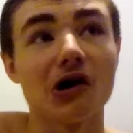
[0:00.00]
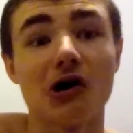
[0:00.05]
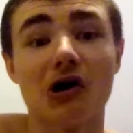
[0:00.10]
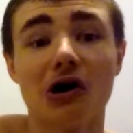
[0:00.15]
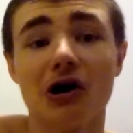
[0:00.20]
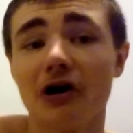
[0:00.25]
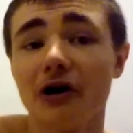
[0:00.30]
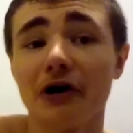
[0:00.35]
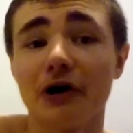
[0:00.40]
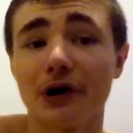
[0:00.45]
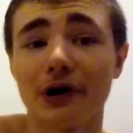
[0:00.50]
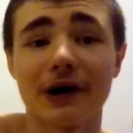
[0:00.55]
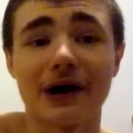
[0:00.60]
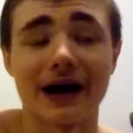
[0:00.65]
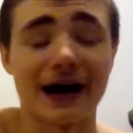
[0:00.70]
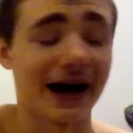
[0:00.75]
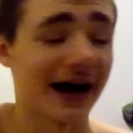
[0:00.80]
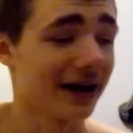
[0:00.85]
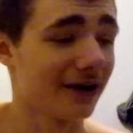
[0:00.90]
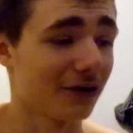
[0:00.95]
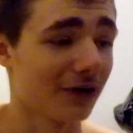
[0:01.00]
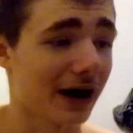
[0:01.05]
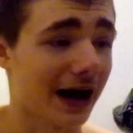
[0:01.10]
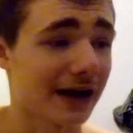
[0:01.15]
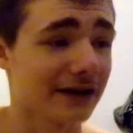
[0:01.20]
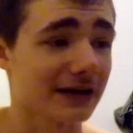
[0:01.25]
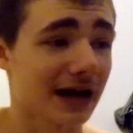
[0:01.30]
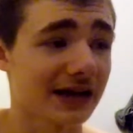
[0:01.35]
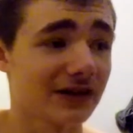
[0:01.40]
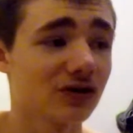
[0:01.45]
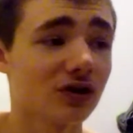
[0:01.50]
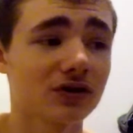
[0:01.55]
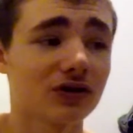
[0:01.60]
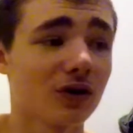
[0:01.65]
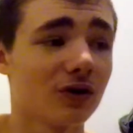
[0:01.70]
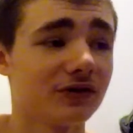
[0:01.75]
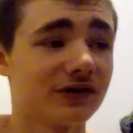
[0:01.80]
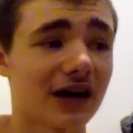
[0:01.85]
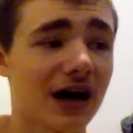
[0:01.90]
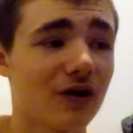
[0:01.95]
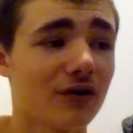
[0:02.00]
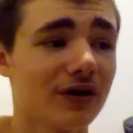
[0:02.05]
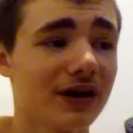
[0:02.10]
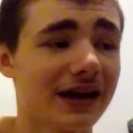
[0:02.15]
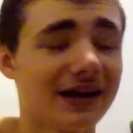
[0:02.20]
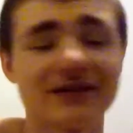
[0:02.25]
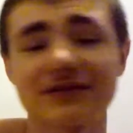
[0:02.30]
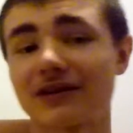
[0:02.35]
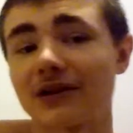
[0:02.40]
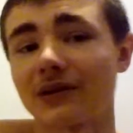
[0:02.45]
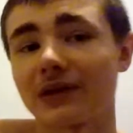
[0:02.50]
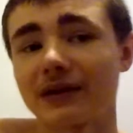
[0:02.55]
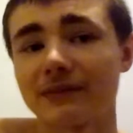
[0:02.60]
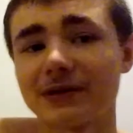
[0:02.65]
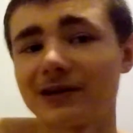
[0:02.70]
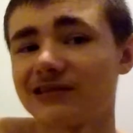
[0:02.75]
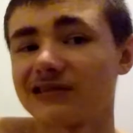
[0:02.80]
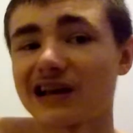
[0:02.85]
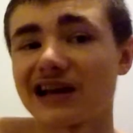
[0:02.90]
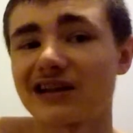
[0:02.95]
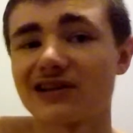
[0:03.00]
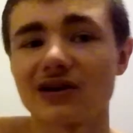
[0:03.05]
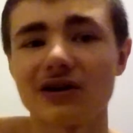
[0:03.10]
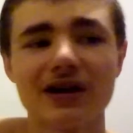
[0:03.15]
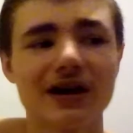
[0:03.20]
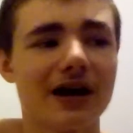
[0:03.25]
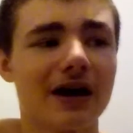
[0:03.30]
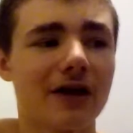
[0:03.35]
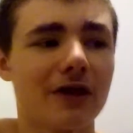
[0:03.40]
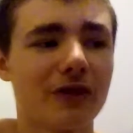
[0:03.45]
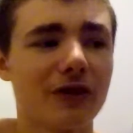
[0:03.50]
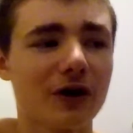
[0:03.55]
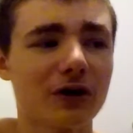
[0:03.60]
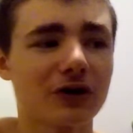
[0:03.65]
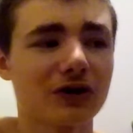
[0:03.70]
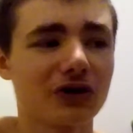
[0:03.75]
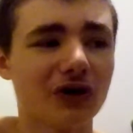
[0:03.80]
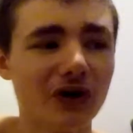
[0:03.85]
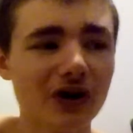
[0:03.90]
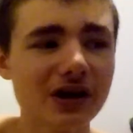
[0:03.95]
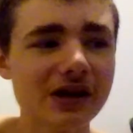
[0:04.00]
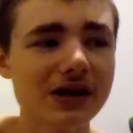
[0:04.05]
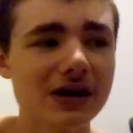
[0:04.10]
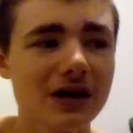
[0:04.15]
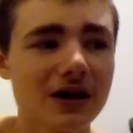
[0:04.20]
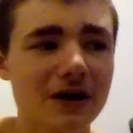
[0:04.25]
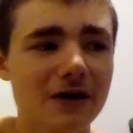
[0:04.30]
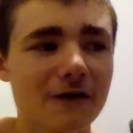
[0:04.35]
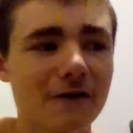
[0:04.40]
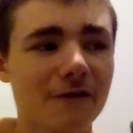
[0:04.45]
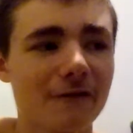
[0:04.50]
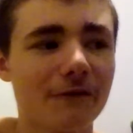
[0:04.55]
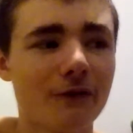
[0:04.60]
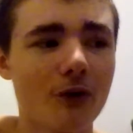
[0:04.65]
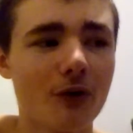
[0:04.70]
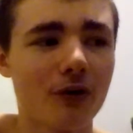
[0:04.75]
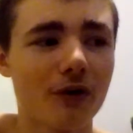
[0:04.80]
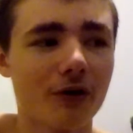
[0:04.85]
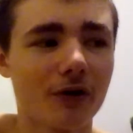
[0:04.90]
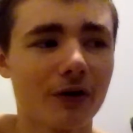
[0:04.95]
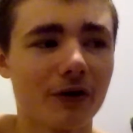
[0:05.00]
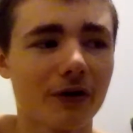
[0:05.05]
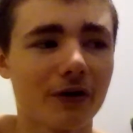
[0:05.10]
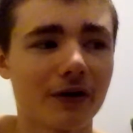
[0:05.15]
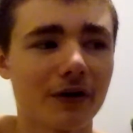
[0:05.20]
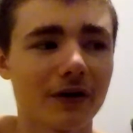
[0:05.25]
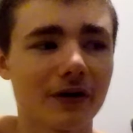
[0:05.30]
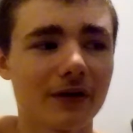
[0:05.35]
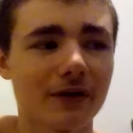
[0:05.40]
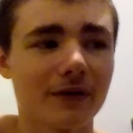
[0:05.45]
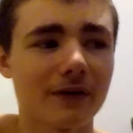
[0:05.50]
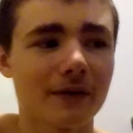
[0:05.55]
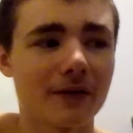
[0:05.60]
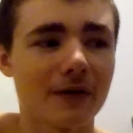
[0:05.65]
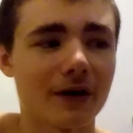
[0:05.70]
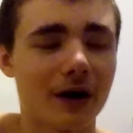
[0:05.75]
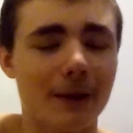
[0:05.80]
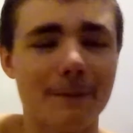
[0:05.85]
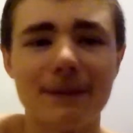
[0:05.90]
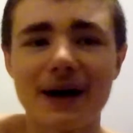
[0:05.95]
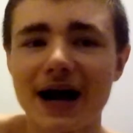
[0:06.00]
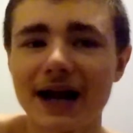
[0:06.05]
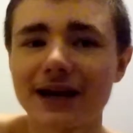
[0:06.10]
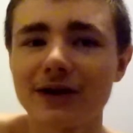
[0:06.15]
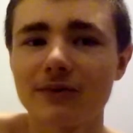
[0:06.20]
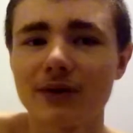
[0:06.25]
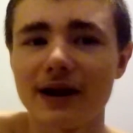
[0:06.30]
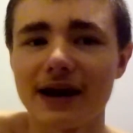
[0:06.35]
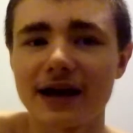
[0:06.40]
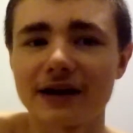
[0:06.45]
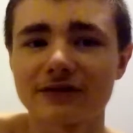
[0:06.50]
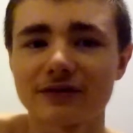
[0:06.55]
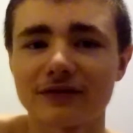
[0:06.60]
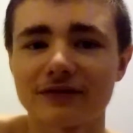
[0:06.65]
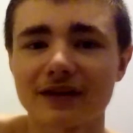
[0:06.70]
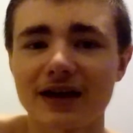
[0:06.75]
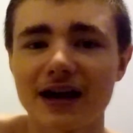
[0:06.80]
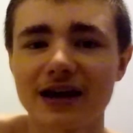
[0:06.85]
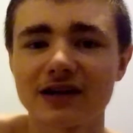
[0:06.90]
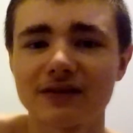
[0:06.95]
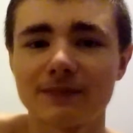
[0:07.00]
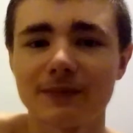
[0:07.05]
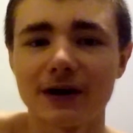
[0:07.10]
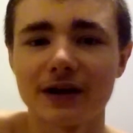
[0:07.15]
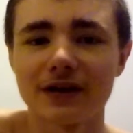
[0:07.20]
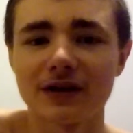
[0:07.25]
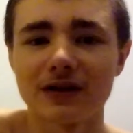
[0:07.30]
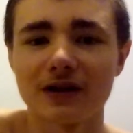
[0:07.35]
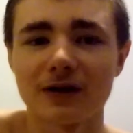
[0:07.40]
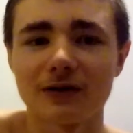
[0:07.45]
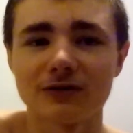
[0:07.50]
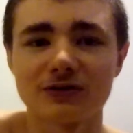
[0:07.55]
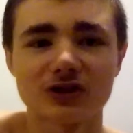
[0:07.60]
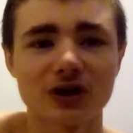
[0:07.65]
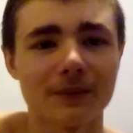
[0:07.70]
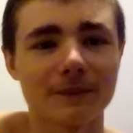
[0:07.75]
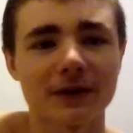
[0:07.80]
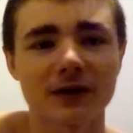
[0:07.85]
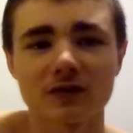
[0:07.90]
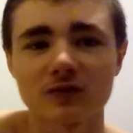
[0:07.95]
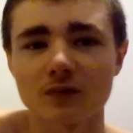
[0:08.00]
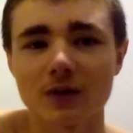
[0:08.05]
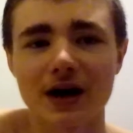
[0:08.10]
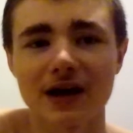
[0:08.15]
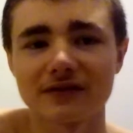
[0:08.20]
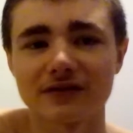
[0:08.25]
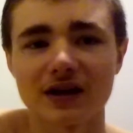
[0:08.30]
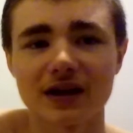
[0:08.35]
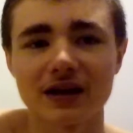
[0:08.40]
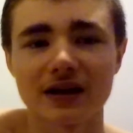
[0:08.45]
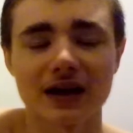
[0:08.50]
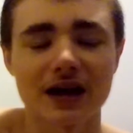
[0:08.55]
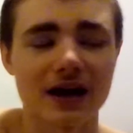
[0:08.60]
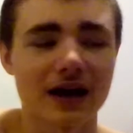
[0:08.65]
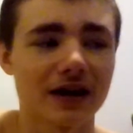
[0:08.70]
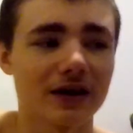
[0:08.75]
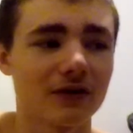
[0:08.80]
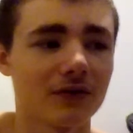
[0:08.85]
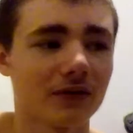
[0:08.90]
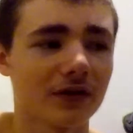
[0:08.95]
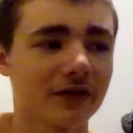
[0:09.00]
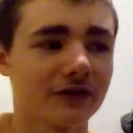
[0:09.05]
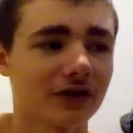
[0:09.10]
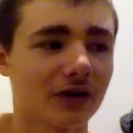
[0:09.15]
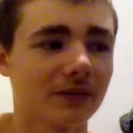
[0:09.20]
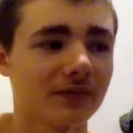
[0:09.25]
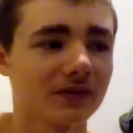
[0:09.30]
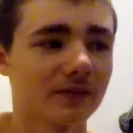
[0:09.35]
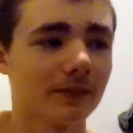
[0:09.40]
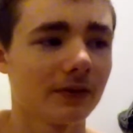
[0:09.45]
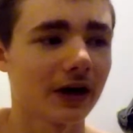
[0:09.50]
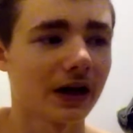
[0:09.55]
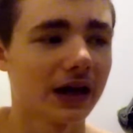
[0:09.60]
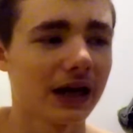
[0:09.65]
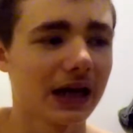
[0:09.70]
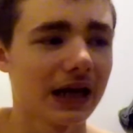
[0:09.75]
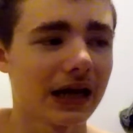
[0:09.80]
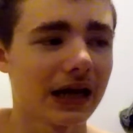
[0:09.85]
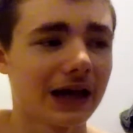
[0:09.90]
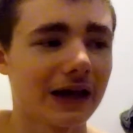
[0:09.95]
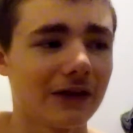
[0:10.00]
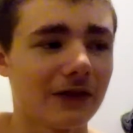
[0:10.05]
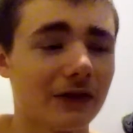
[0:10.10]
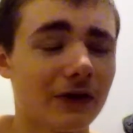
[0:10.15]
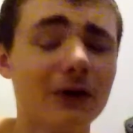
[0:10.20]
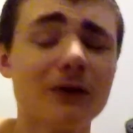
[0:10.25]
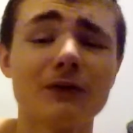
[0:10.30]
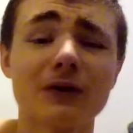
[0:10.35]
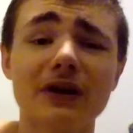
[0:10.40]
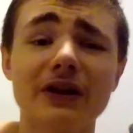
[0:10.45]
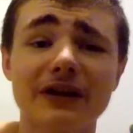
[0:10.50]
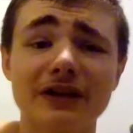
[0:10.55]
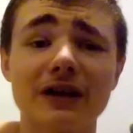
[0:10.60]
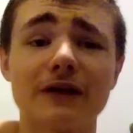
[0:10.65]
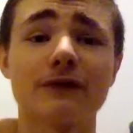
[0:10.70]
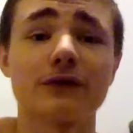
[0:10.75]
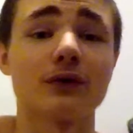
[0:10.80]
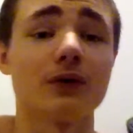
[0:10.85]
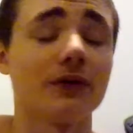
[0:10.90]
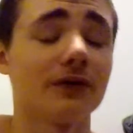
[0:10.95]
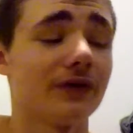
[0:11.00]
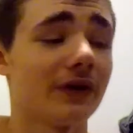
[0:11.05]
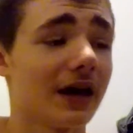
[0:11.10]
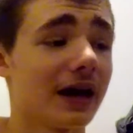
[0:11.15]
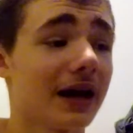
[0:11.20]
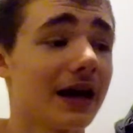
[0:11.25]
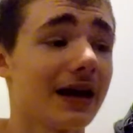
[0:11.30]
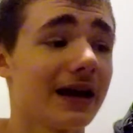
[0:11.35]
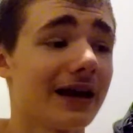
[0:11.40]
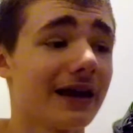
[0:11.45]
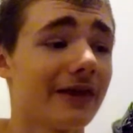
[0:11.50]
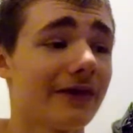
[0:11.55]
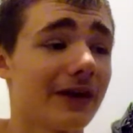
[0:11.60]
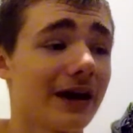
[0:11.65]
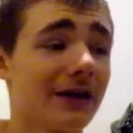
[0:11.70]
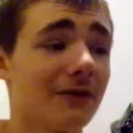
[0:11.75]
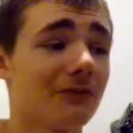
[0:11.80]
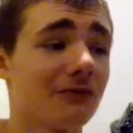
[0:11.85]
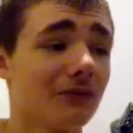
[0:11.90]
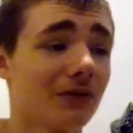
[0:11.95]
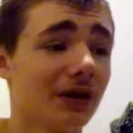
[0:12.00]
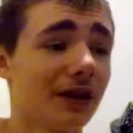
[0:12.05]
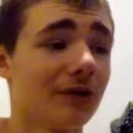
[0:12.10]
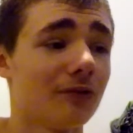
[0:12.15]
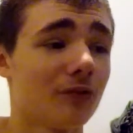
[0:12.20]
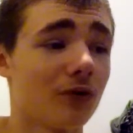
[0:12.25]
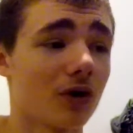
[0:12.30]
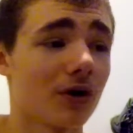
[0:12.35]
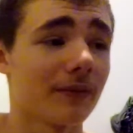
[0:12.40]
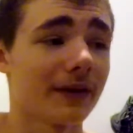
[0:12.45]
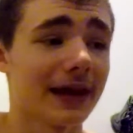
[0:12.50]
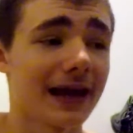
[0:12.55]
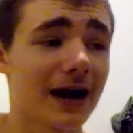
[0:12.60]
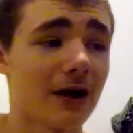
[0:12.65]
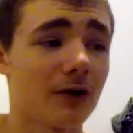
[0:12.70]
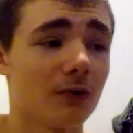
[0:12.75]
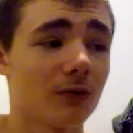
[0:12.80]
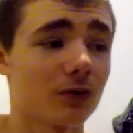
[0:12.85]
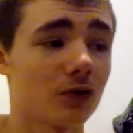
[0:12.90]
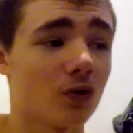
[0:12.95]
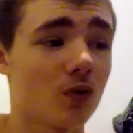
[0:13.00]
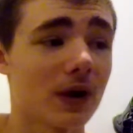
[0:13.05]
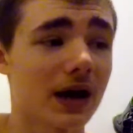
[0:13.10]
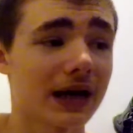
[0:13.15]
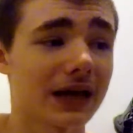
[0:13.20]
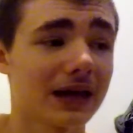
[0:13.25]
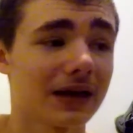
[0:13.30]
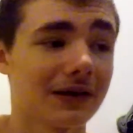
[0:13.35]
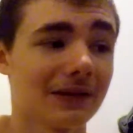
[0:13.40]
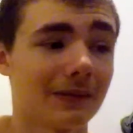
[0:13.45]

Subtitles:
Oh, I took those out instantly because they're good for a body weight exercise, but, you know, jumping squats, aka gorilla jumps, but they're really difficult. They really wore me out quick.